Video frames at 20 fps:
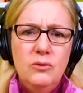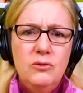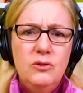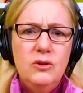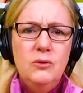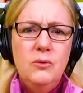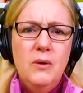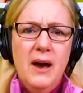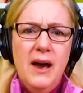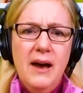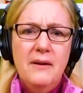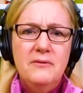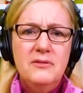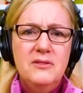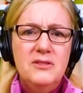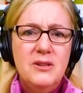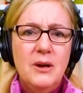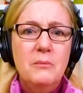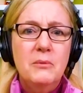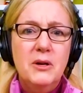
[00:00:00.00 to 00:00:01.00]
do have
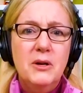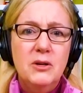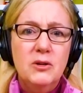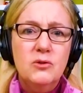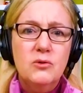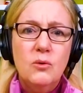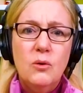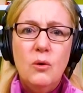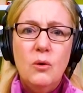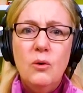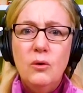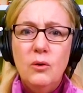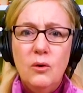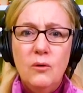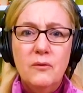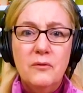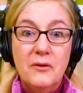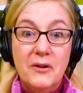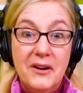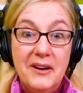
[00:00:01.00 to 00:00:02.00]
some control
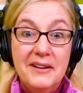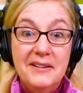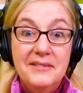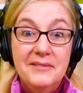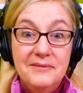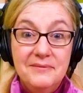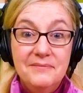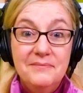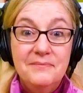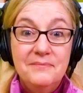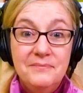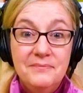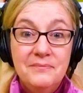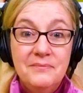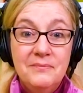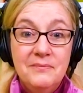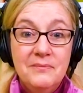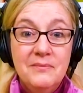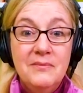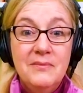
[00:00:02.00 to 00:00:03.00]
over it,
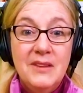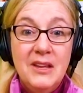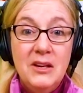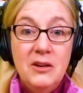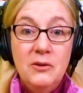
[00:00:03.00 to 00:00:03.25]
that